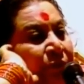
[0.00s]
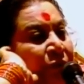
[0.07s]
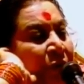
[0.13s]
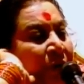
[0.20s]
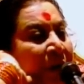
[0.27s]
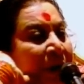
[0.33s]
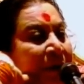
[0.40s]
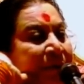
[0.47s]

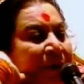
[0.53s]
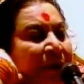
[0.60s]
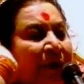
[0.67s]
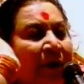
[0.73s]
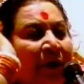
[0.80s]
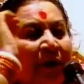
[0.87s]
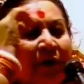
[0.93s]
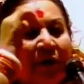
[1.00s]
Or are
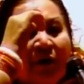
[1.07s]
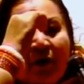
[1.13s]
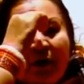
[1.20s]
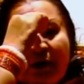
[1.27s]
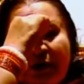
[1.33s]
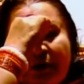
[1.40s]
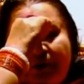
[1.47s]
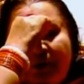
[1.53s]
we
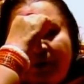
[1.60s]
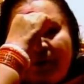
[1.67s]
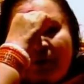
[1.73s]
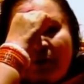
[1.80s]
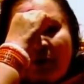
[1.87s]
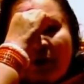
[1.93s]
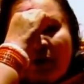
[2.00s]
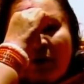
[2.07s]
all these
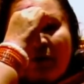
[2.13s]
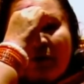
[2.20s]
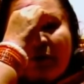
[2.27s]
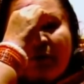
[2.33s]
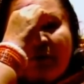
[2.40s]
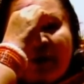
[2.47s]
people who are always